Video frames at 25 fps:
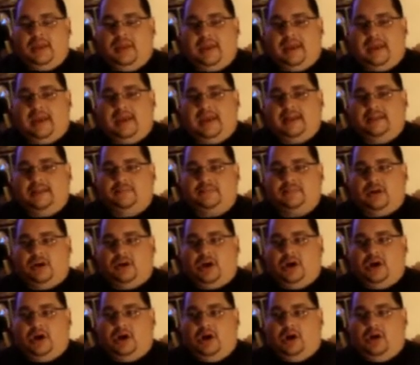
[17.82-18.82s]
And
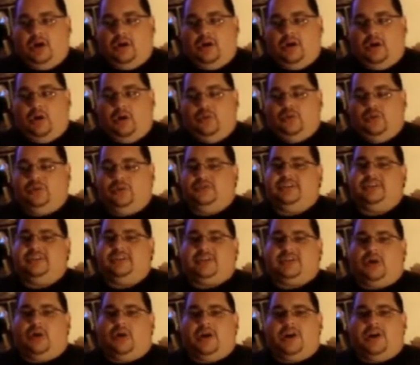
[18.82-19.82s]
although these
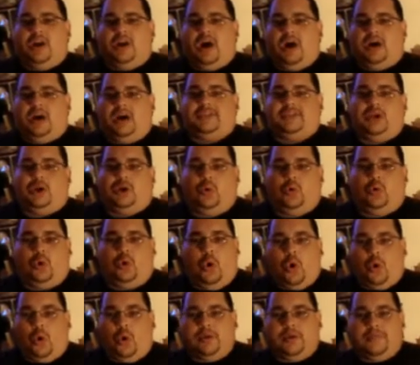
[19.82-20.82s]
are not
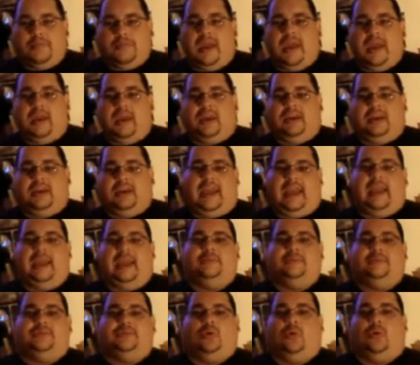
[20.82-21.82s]
gory
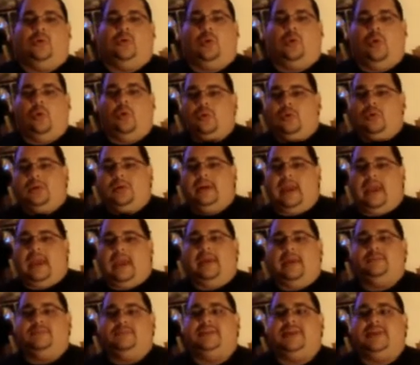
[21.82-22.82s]
games or horror
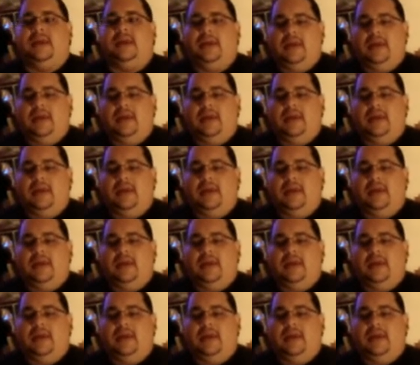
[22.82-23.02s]
games,